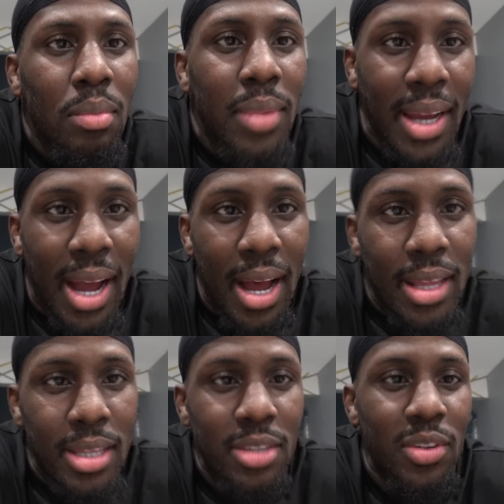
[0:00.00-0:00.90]

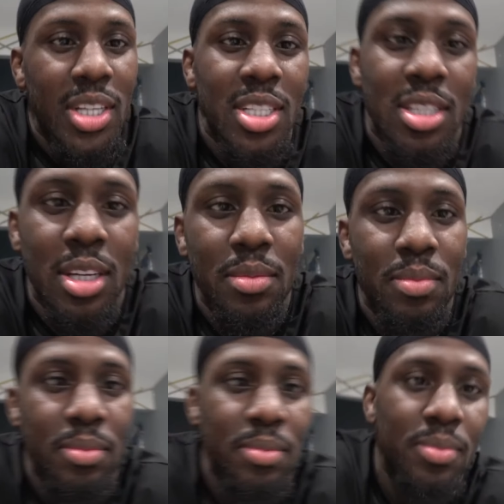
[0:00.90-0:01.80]
that's in a relationship.
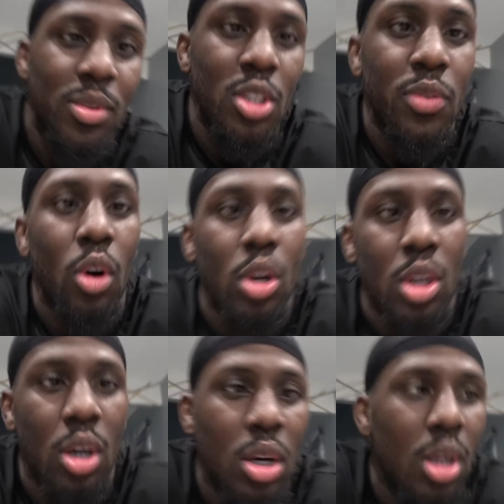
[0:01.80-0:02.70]
Just for all
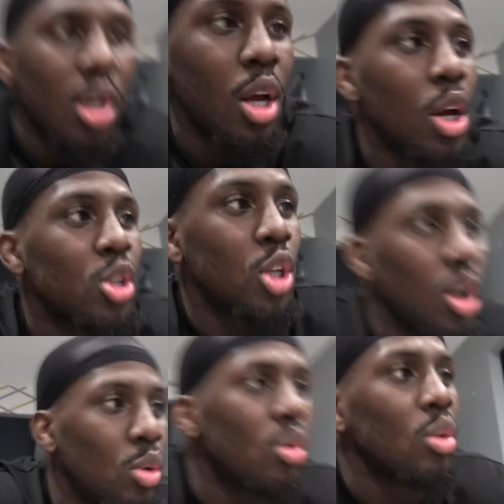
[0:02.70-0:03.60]
y'all.
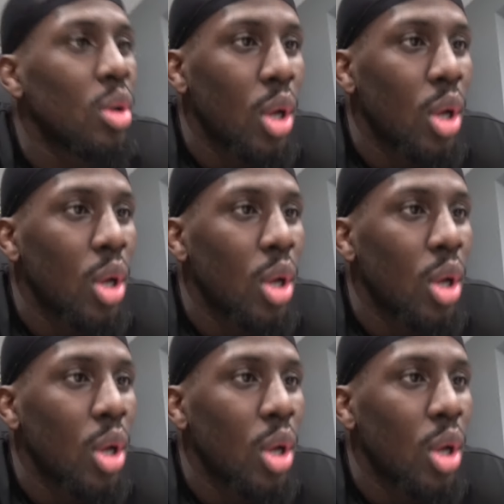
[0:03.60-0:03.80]
So